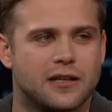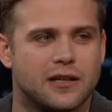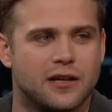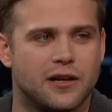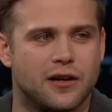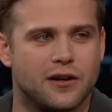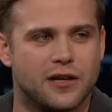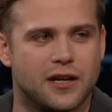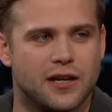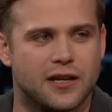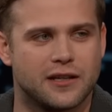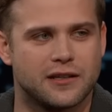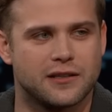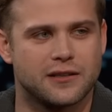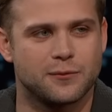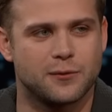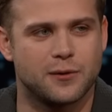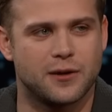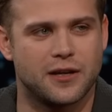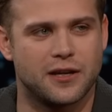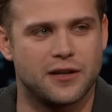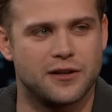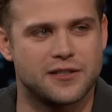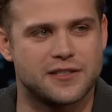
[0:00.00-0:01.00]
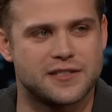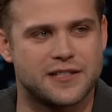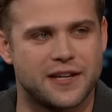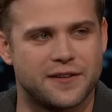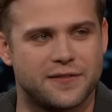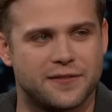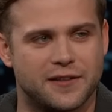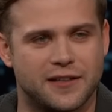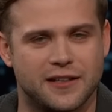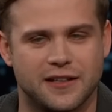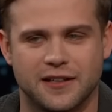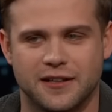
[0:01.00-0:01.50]
oh yeah. White well, it was
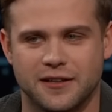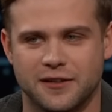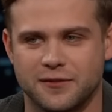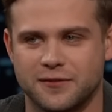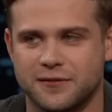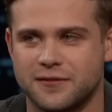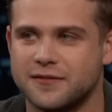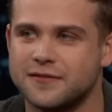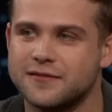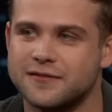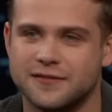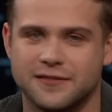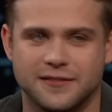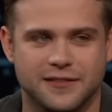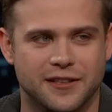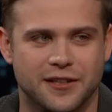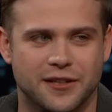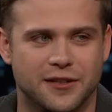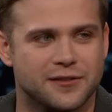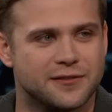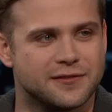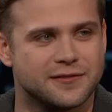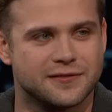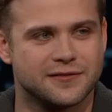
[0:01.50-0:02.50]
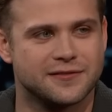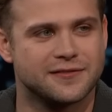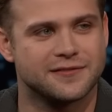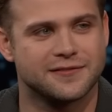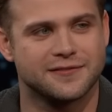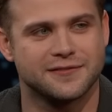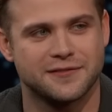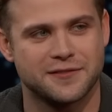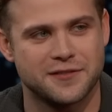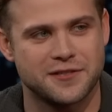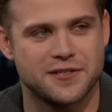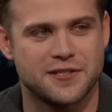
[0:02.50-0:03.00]
definitely kind of you know
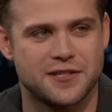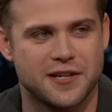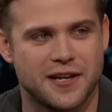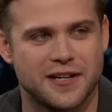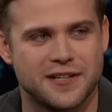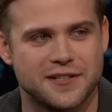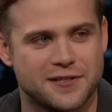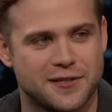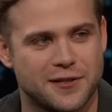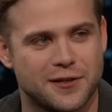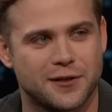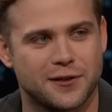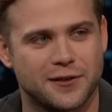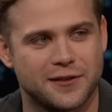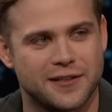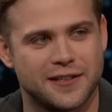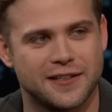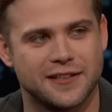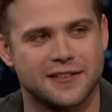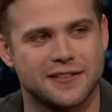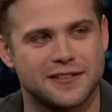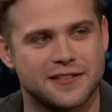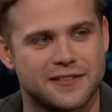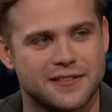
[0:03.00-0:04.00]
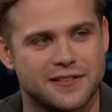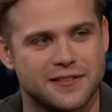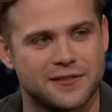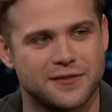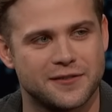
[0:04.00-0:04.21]
changed a lot of things.